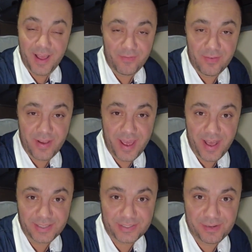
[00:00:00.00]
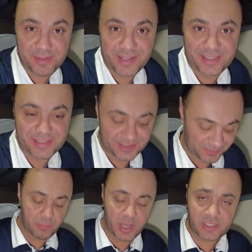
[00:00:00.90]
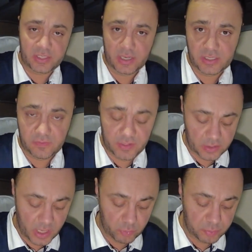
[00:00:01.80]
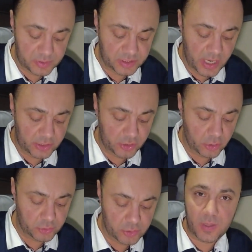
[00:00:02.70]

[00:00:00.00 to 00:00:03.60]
have never had ice cream like this. Pasta is filled like with pistachios.